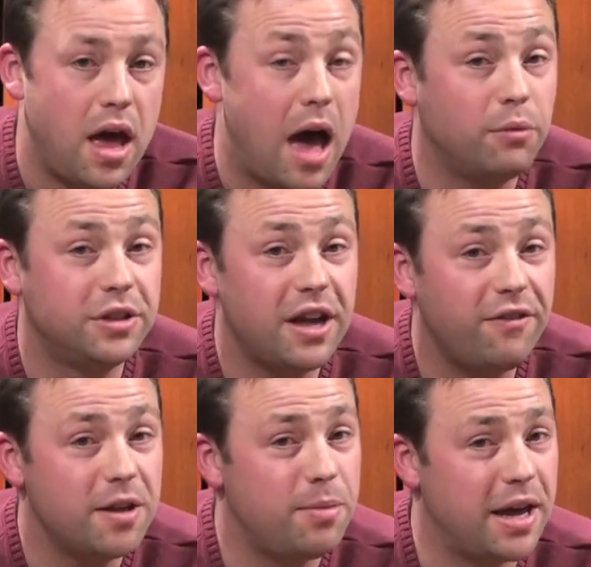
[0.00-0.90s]
I will
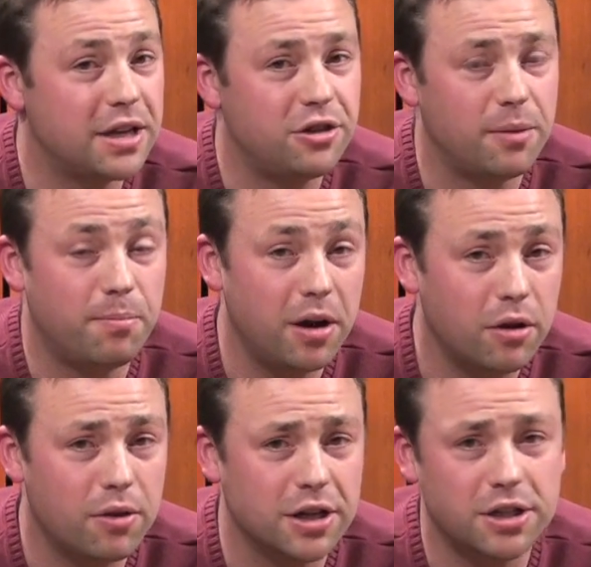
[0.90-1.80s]
definitely be answering beer
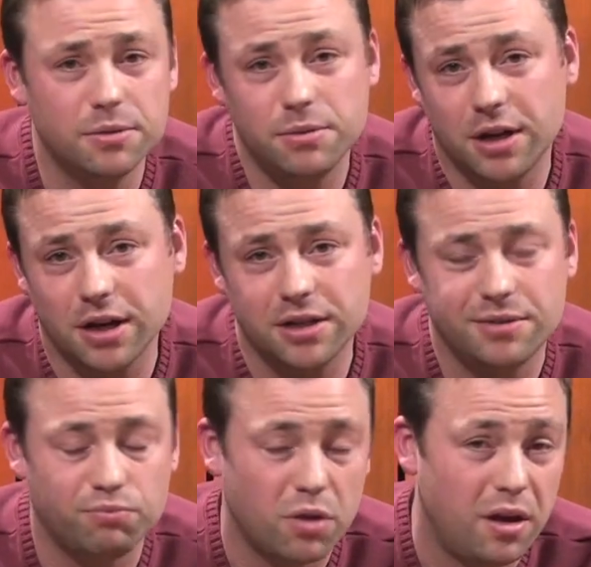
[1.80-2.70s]
questions because